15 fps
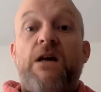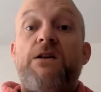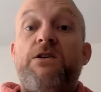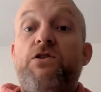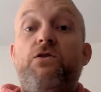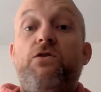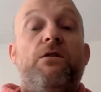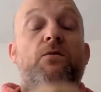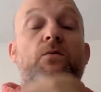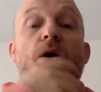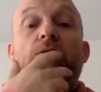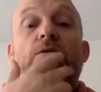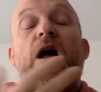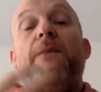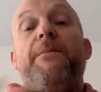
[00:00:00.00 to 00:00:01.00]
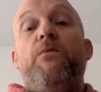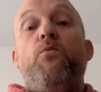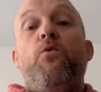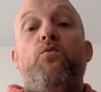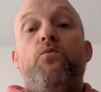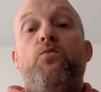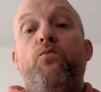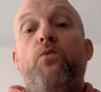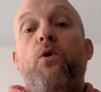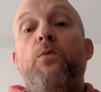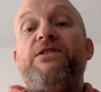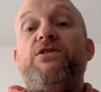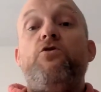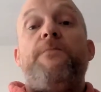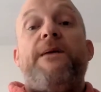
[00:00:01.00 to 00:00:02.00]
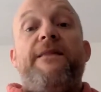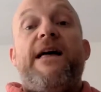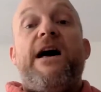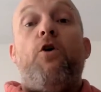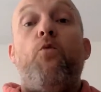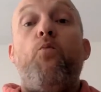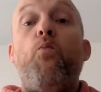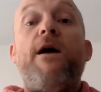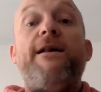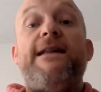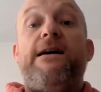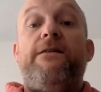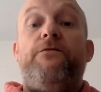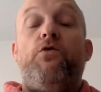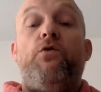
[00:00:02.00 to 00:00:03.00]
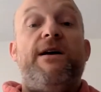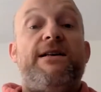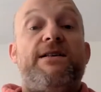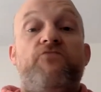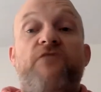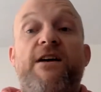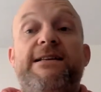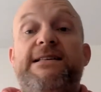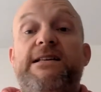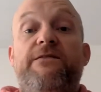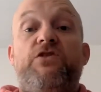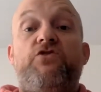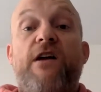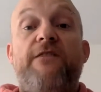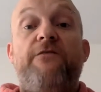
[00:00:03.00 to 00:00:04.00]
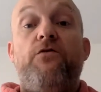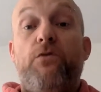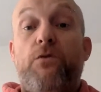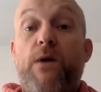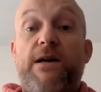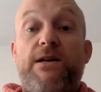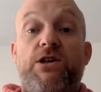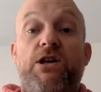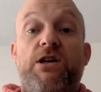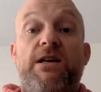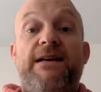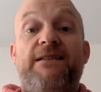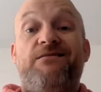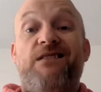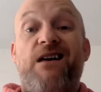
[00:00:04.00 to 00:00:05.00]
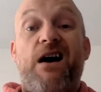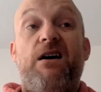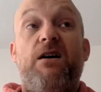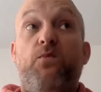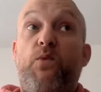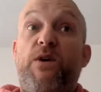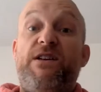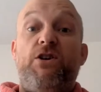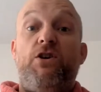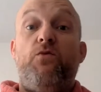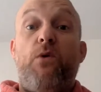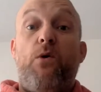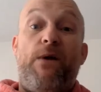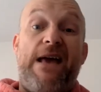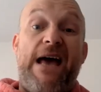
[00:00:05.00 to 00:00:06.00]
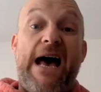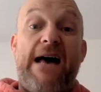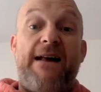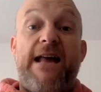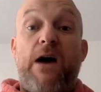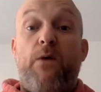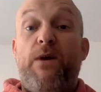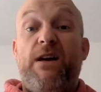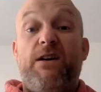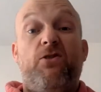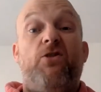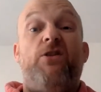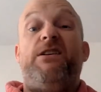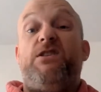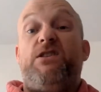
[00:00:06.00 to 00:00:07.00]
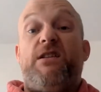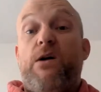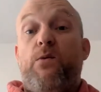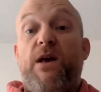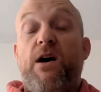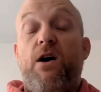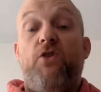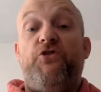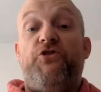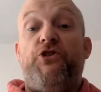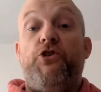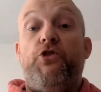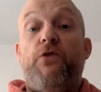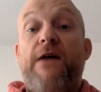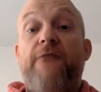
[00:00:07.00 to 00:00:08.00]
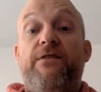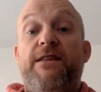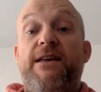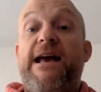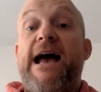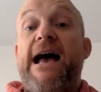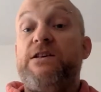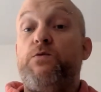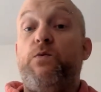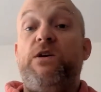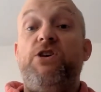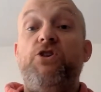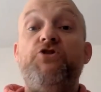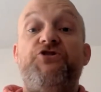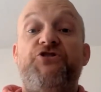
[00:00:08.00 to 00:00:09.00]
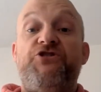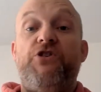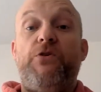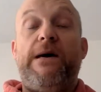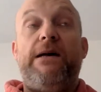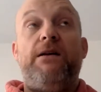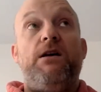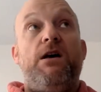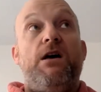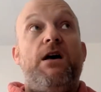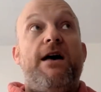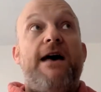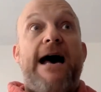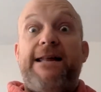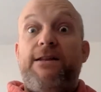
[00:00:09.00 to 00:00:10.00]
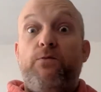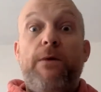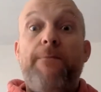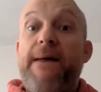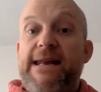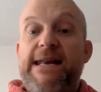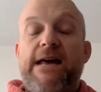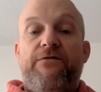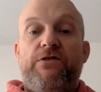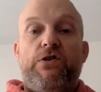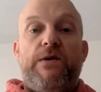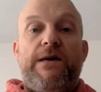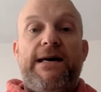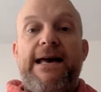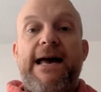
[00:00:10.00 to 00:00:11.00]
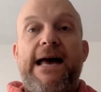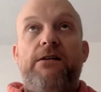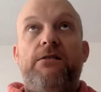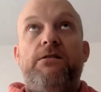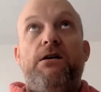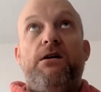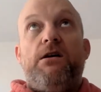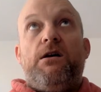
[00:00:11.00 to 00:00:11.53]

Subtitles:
Sure. Well, I mean, what we do about that on one level is a relatively straightforward question, is that we do what we can and we acknowledge that we can't do everything as we used to do it, and that we may never do it again.